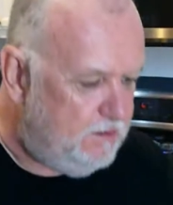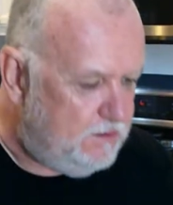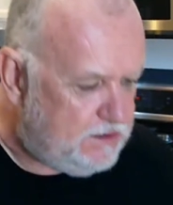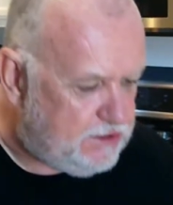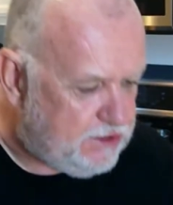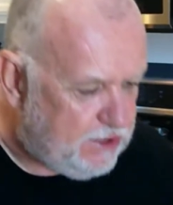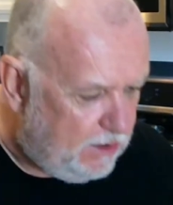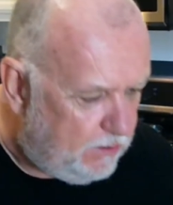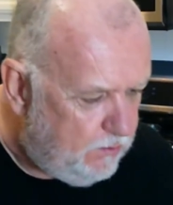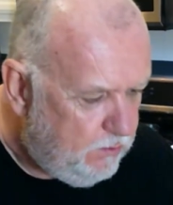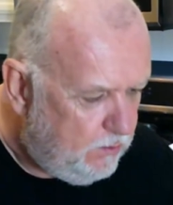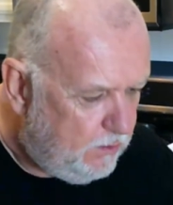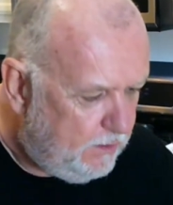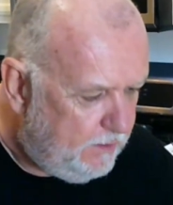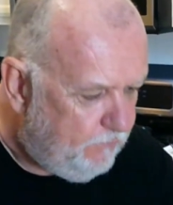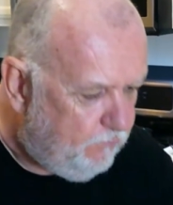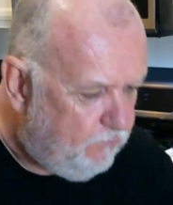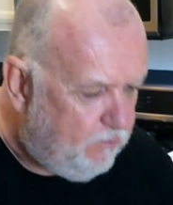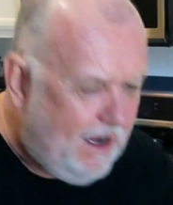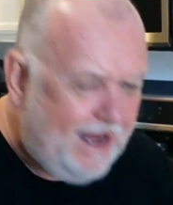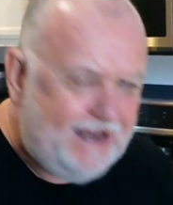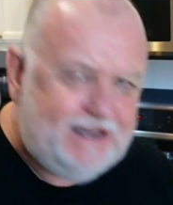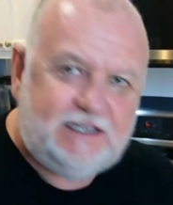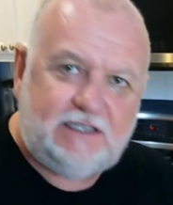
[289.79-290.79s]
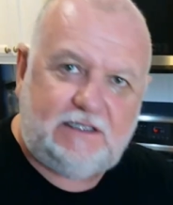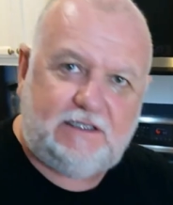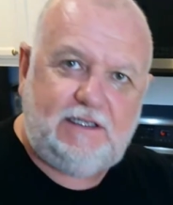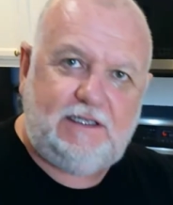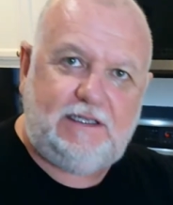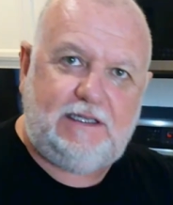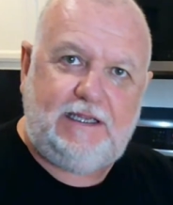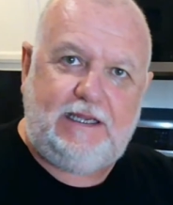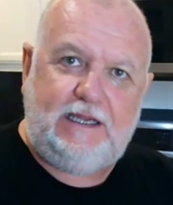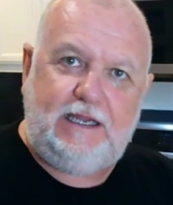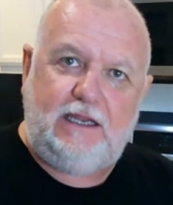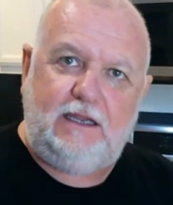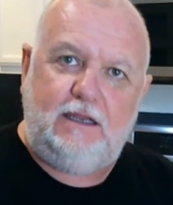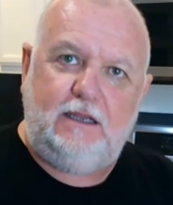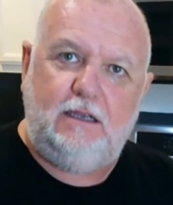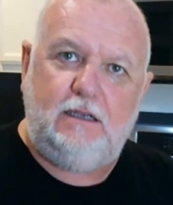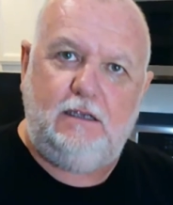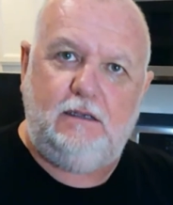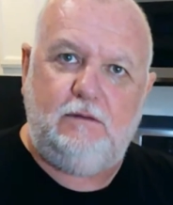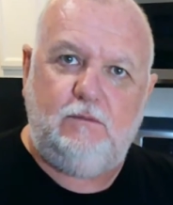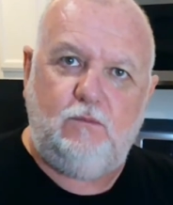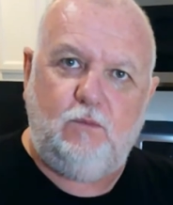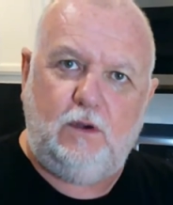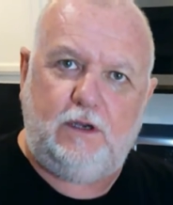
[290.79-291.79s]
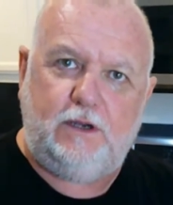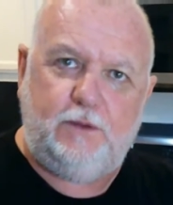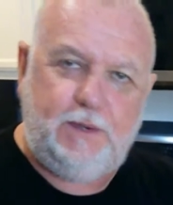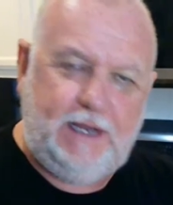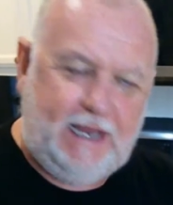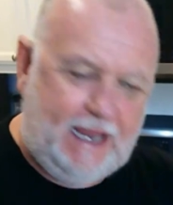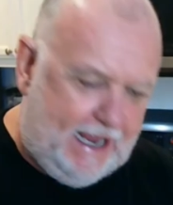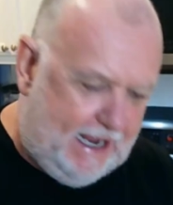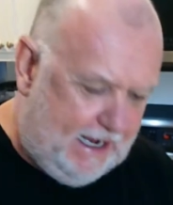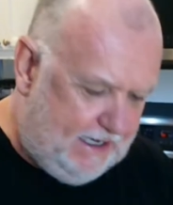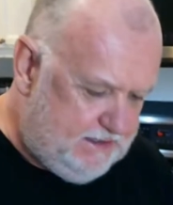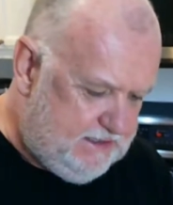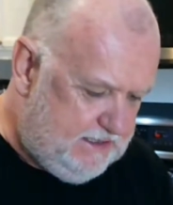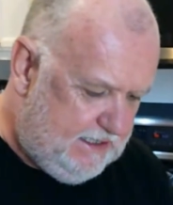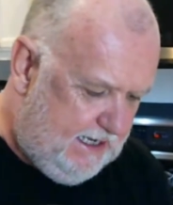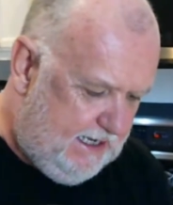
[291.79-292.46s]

So regularly, what do we add to